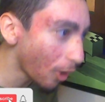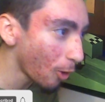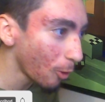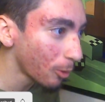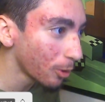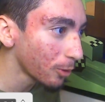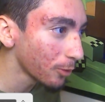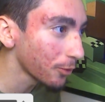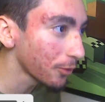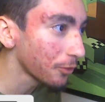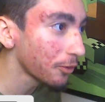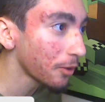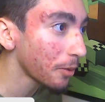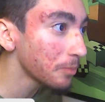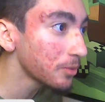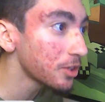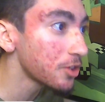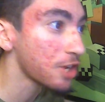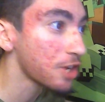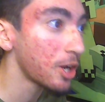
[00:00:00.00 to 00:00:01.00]
and also sub
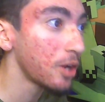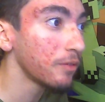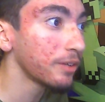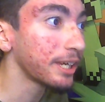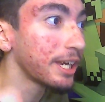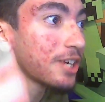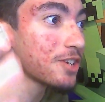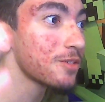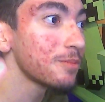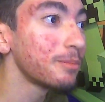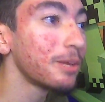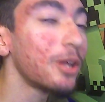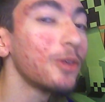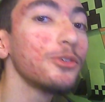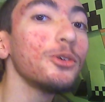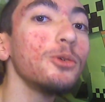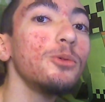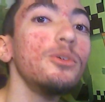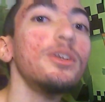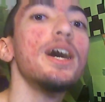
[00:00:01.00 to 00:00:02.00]
to the channel notification bell
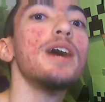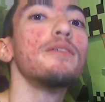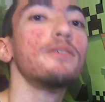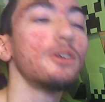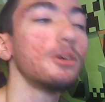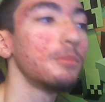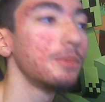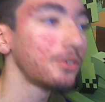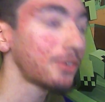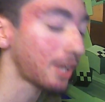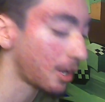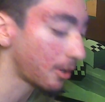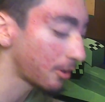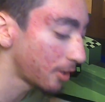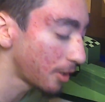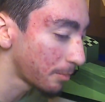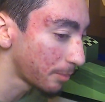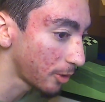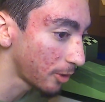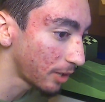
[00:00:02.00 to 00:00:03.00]
to never miss out on
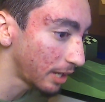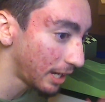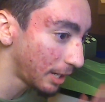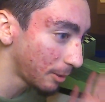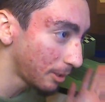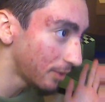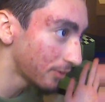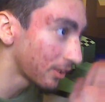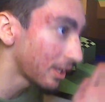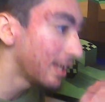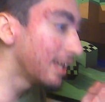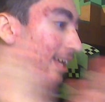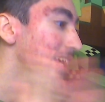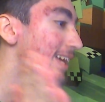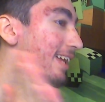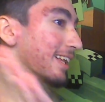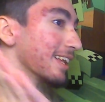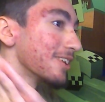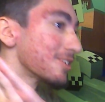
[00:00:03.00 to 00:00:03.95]
an upload. Anyways, let's